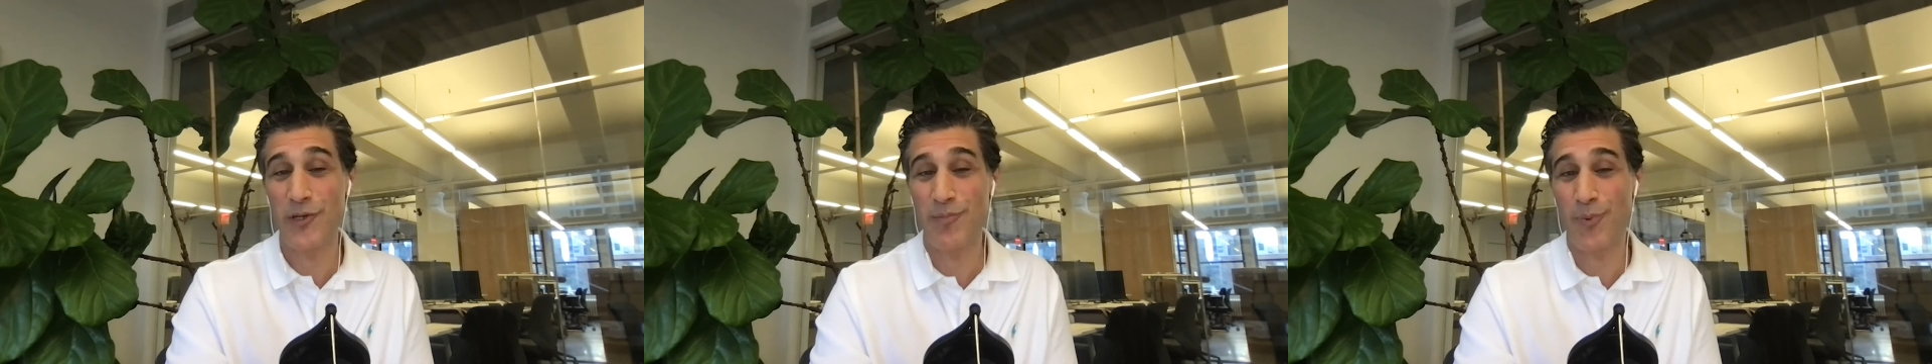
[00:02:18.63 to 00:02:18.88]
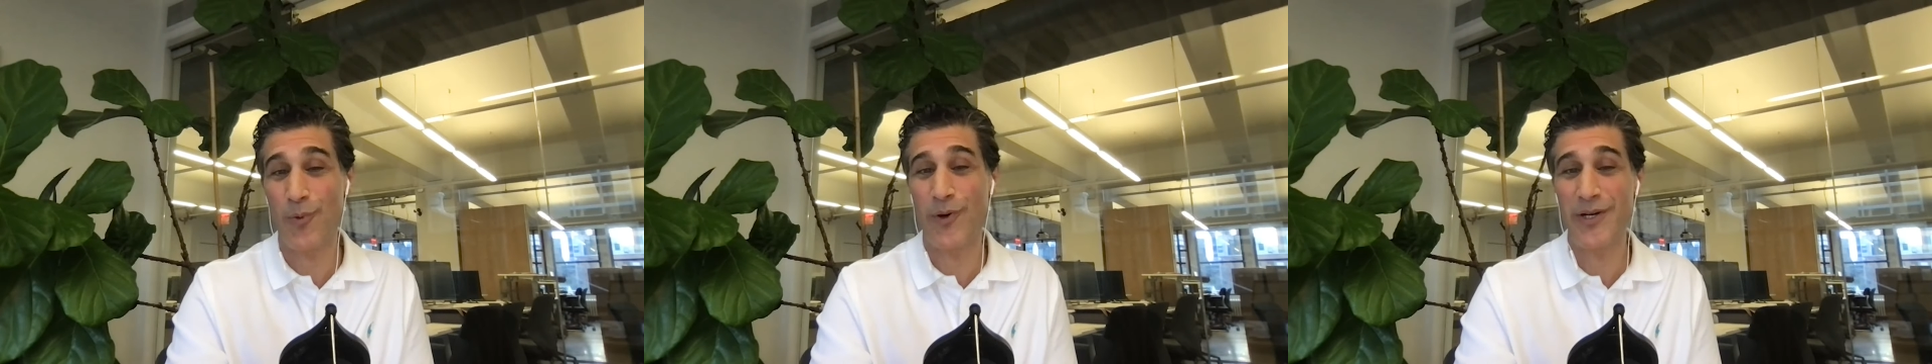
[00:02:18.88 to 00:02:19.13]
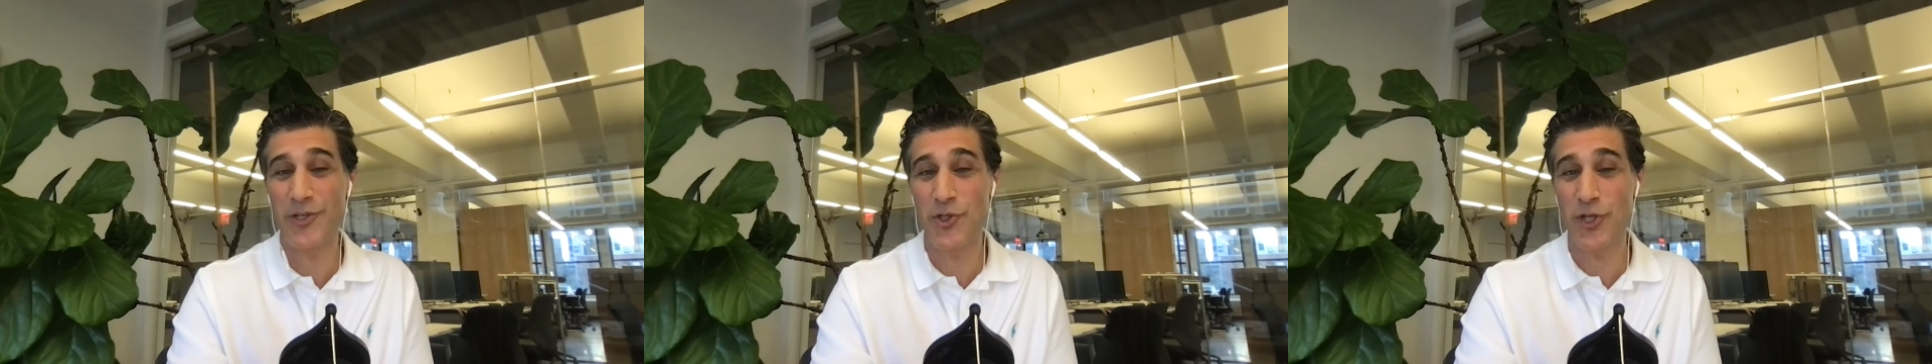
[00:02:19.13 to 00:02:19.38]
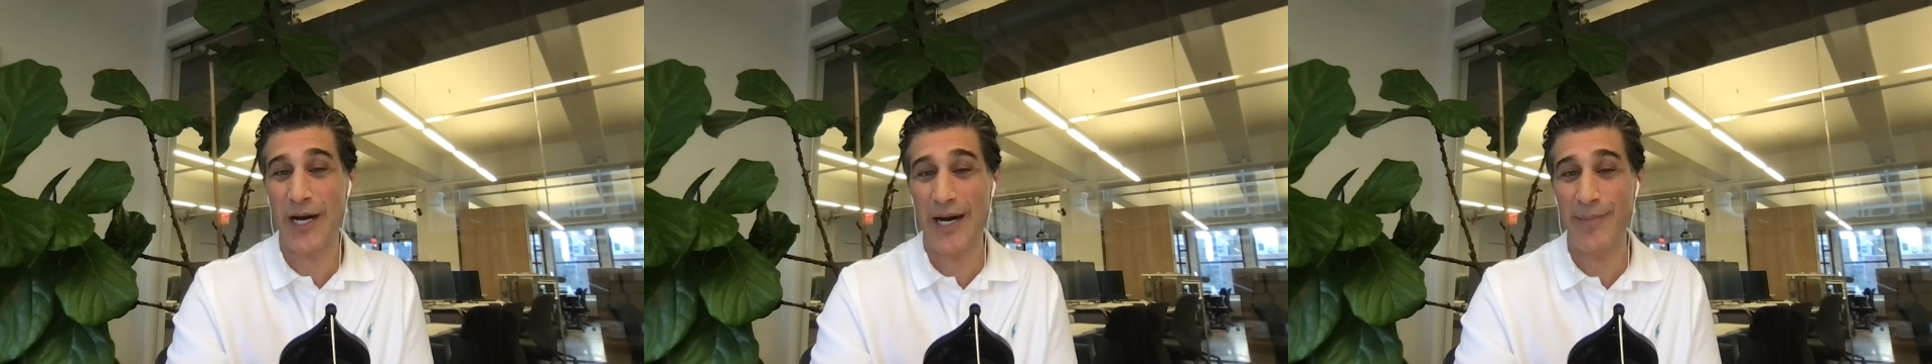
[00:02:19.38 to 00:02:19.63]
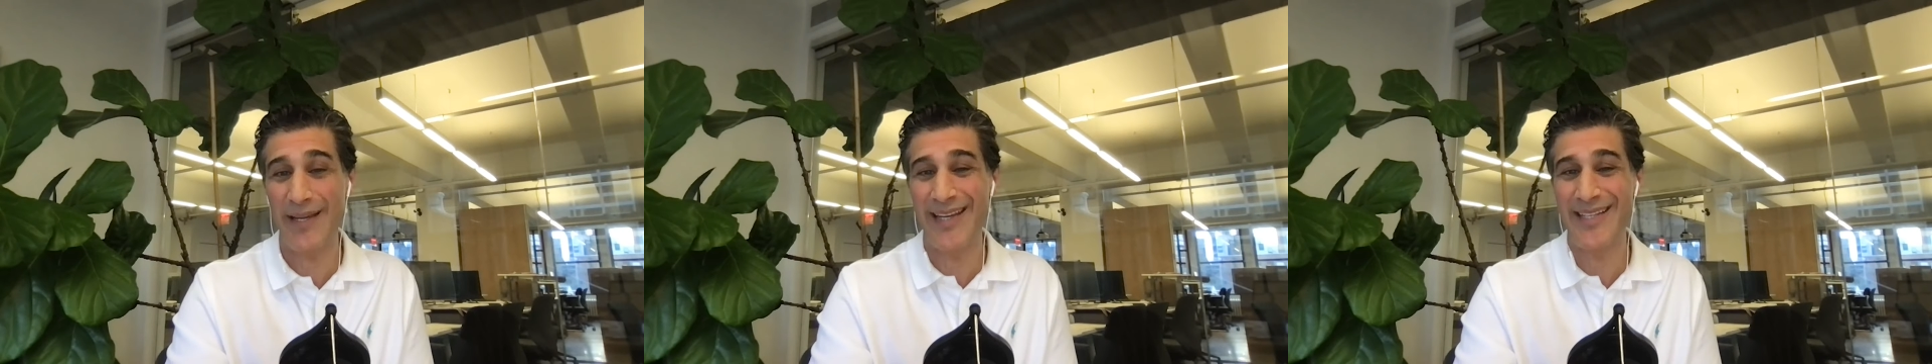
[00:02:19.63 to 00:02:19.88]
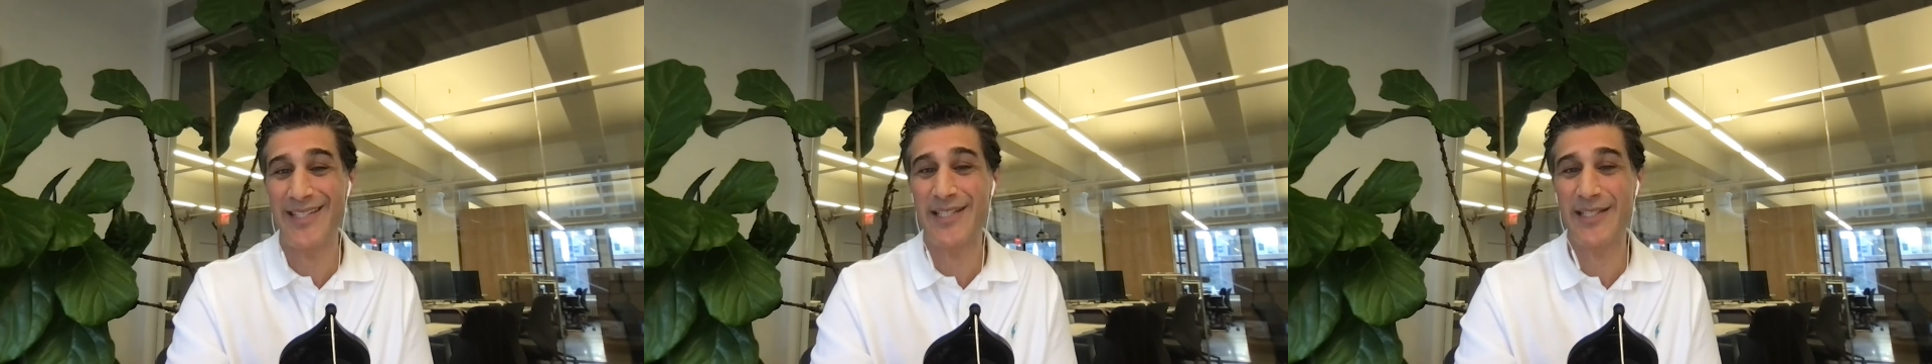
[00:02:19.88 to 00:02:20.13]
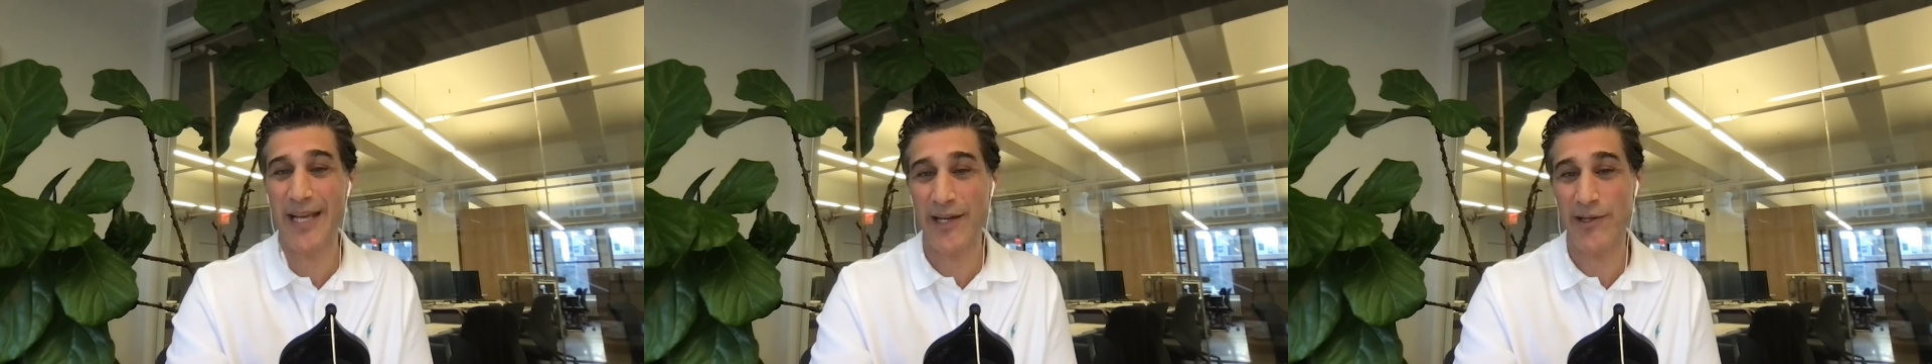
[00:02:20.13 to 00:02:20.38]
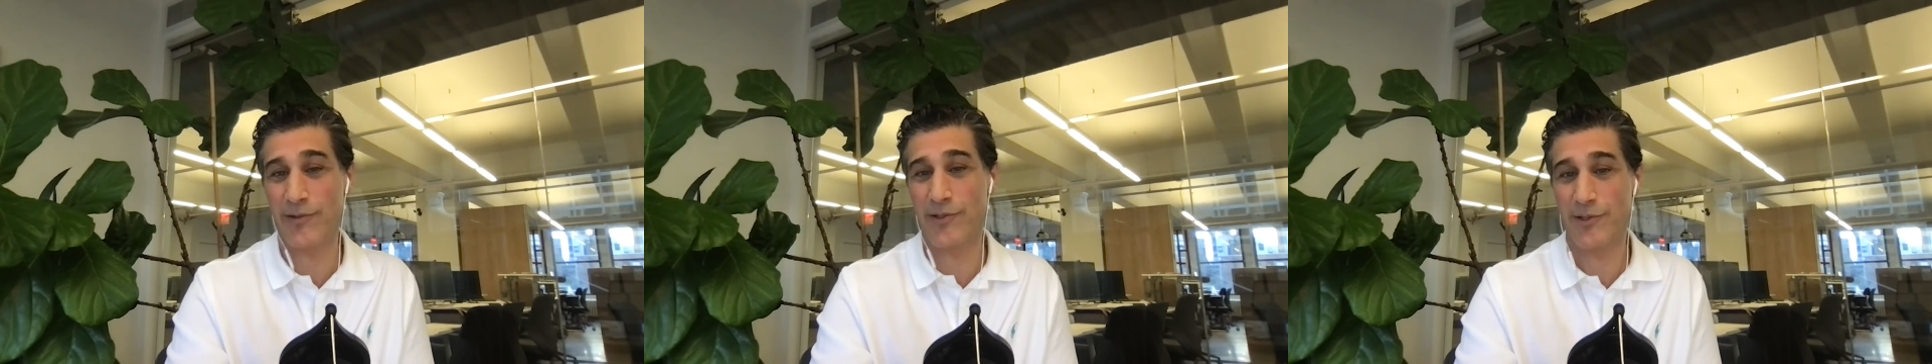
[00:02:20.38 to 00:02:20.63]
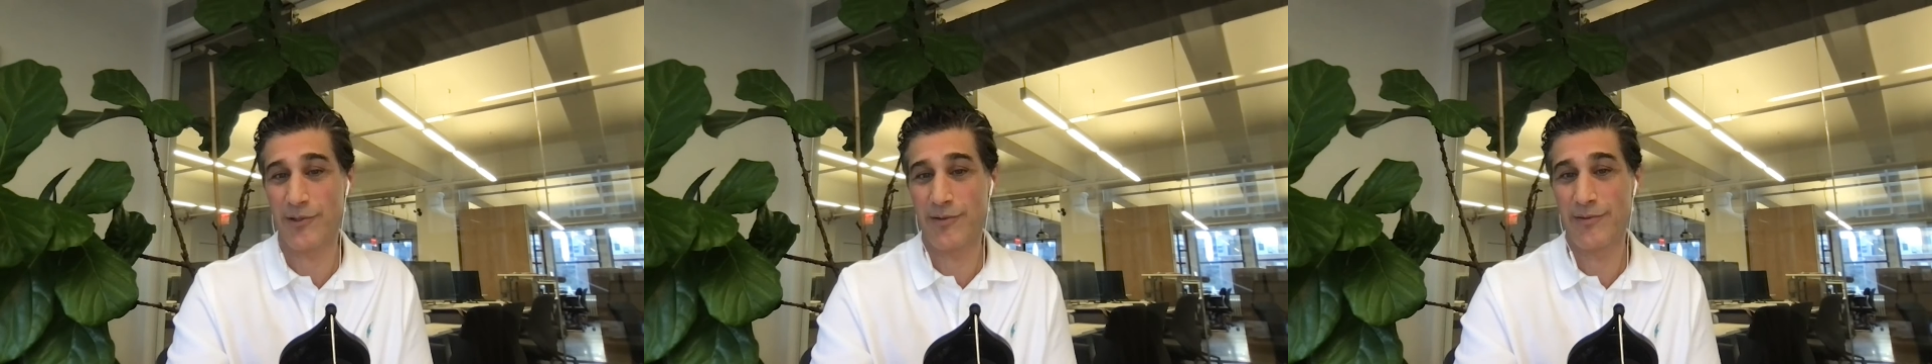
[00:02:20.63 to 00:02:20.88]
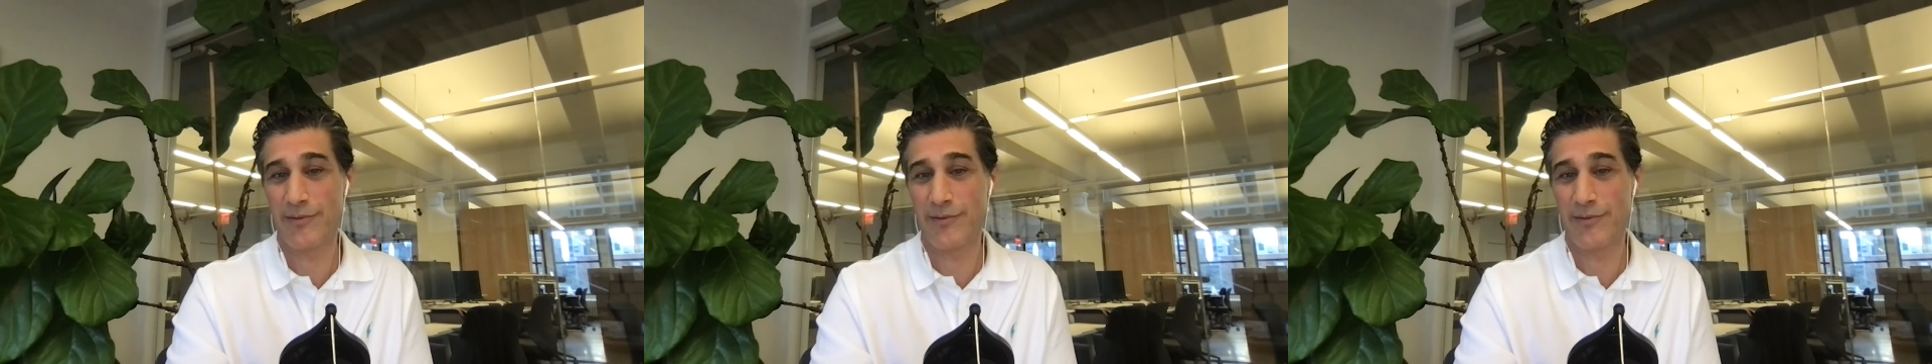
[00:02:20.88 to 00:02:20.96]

important job is sales.